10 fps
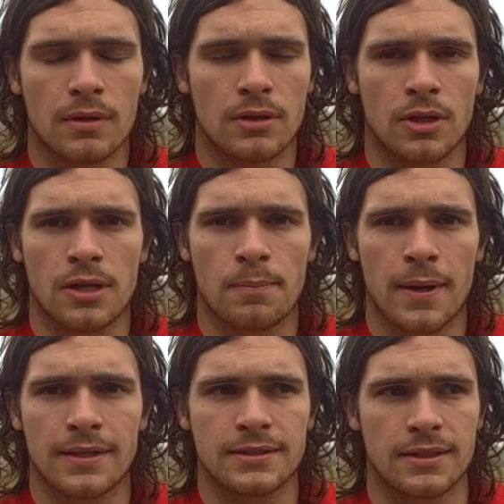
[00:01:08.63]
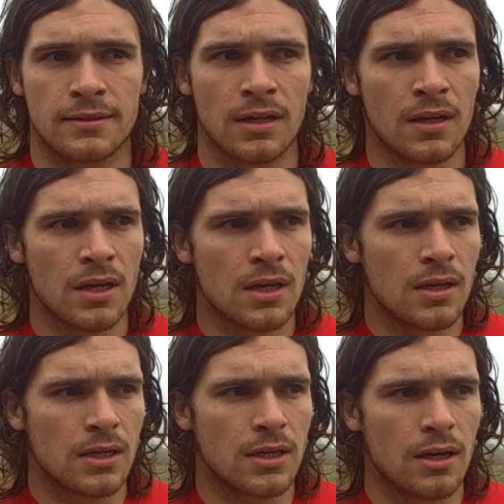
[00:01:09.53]
done their best, and
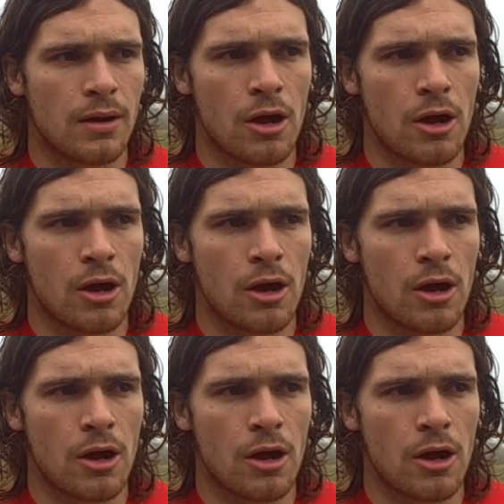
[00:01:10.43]
you know,